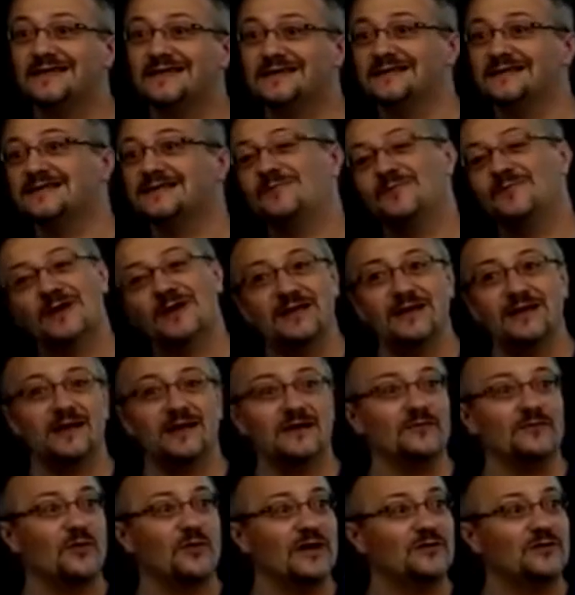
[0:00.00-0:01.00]
depending
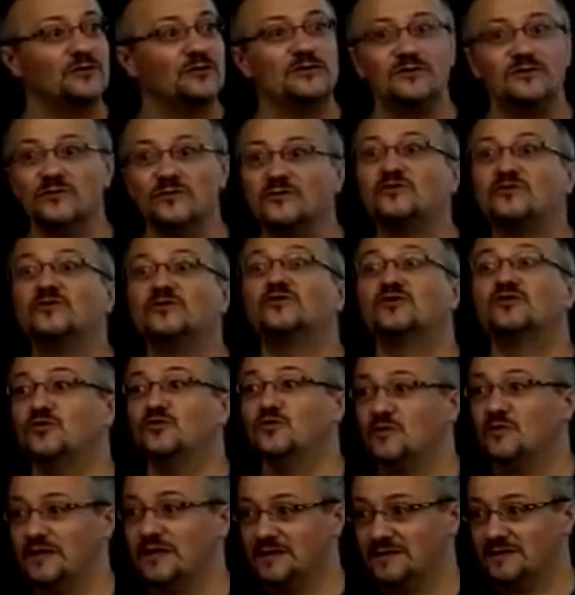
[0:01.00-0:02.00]
on weather, to two
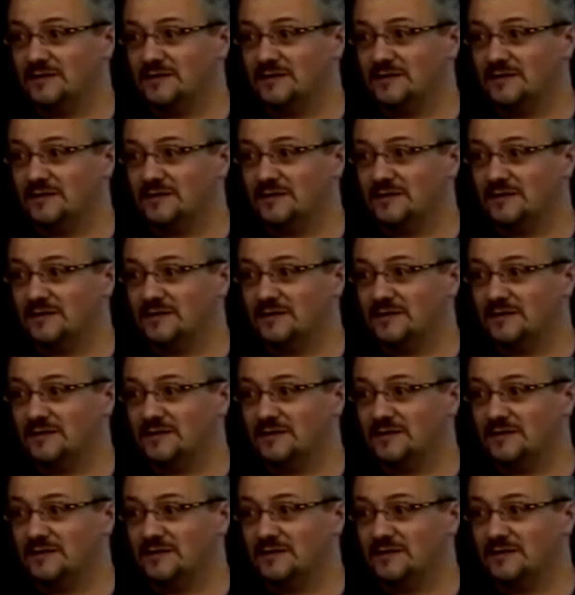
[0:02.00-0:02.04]
weeks